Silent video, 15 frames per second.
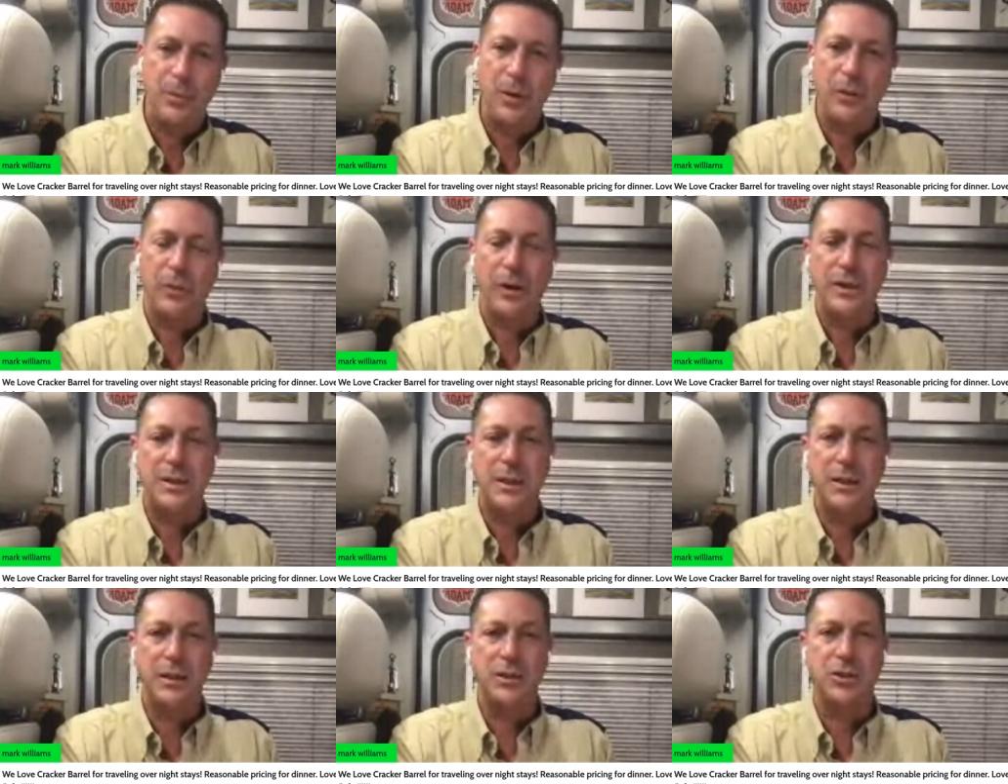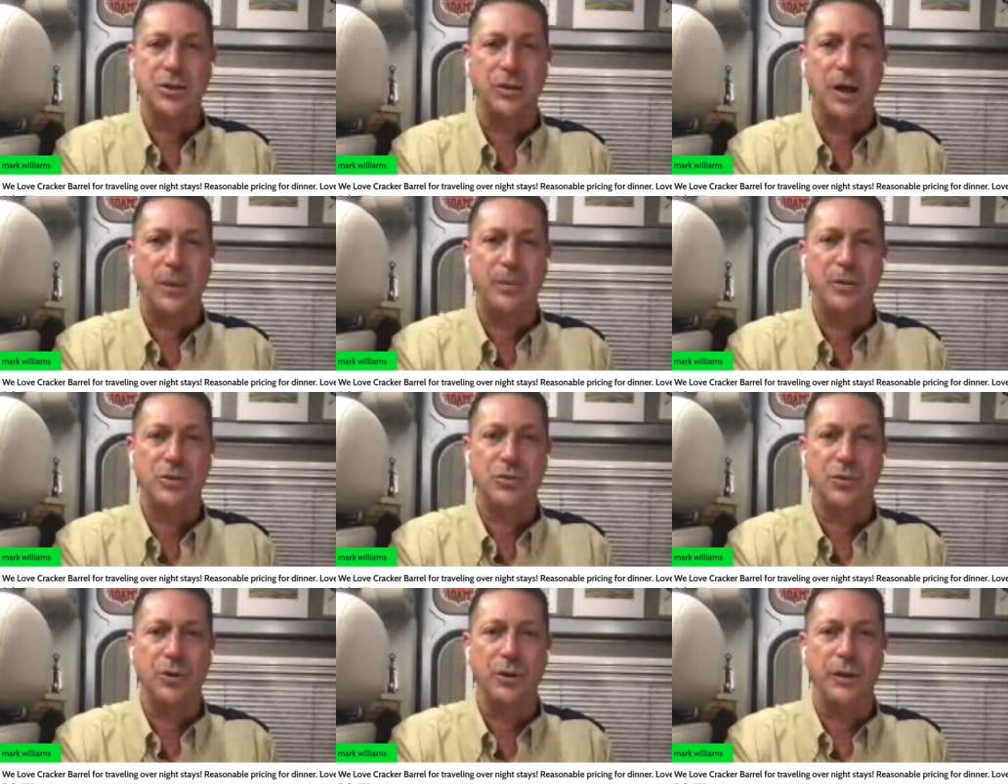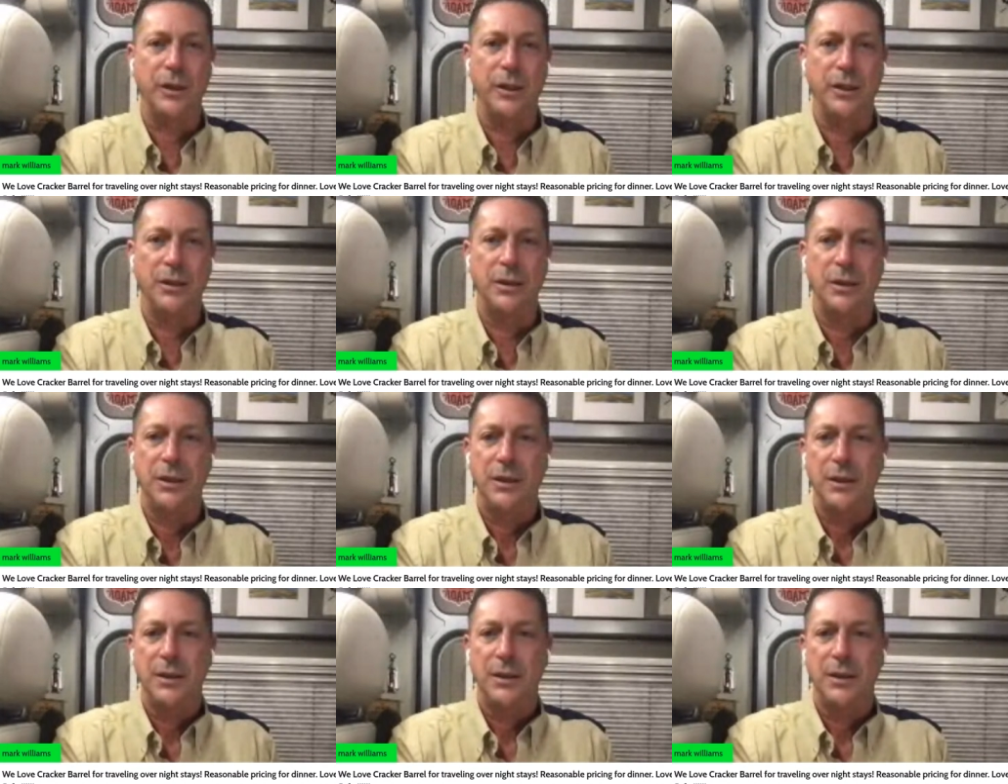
but when I see these jalopies rolling in